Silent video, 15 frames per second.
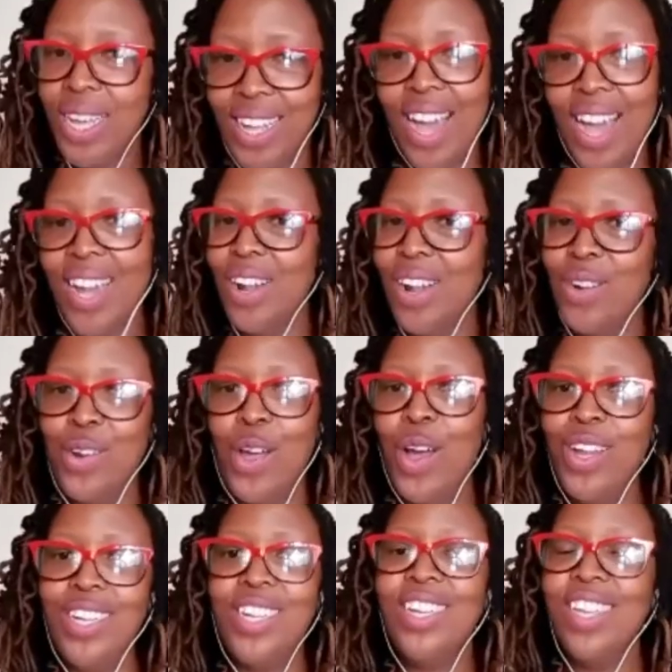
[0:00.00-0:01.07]
gotta
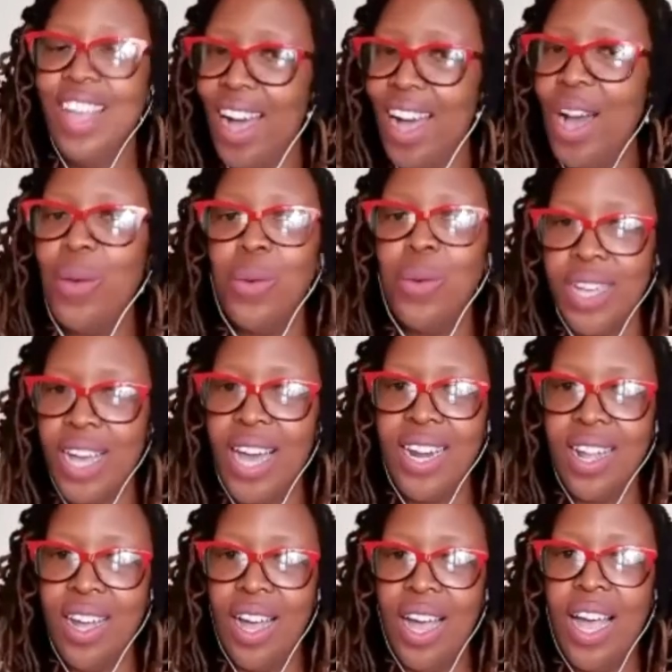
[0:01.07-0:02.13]
not, yeah, we
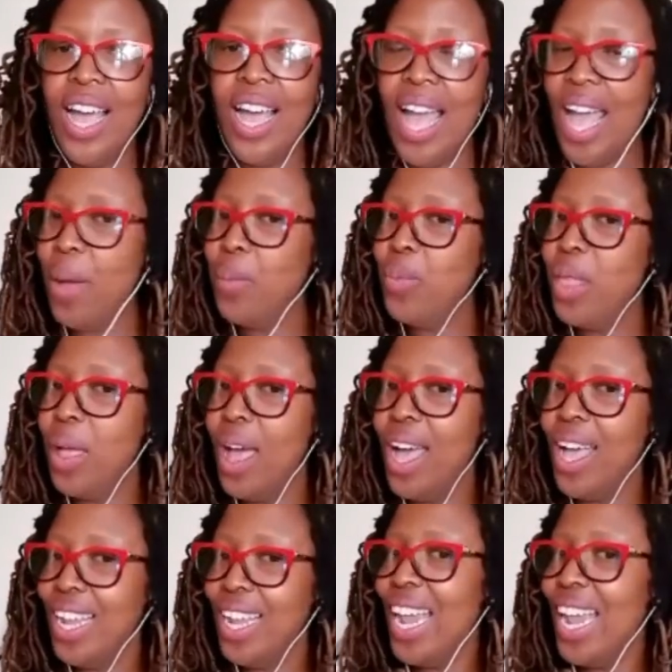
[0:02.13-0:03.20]
gotta
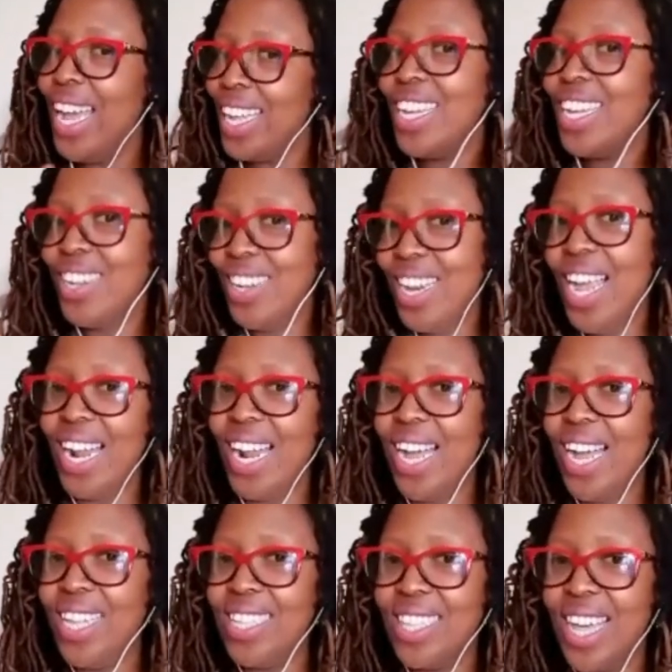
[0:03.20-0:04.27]
like
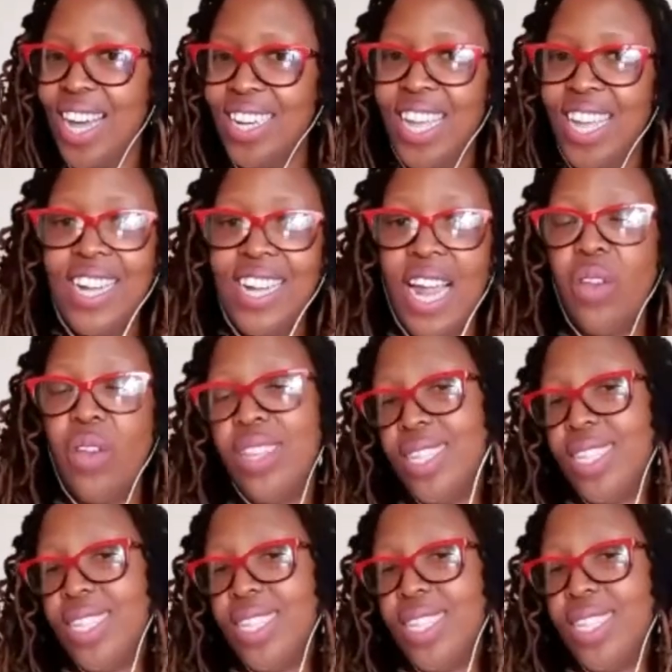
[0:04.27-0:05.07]
realize that now this